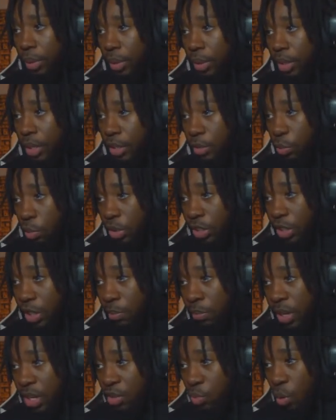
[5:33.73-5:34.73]
Because once he
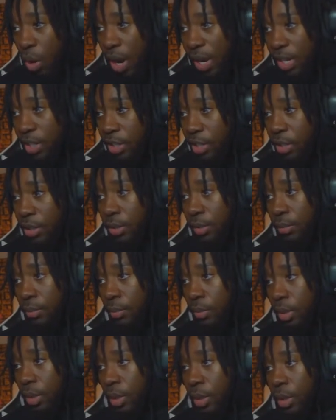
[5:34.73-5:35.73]
beats Wallace,
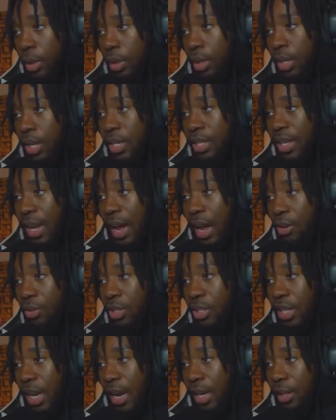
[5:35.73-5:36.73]
he's
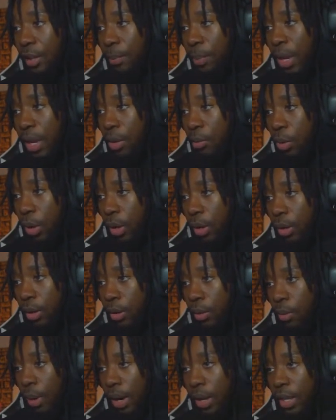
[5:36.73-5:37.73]
outside the paint with it,
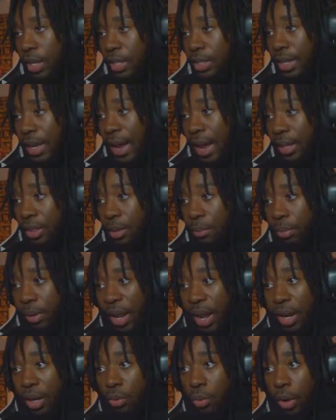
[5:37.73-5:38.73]
right? He's at the
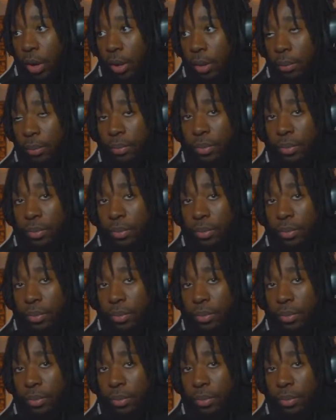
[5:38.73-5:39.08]
block with it.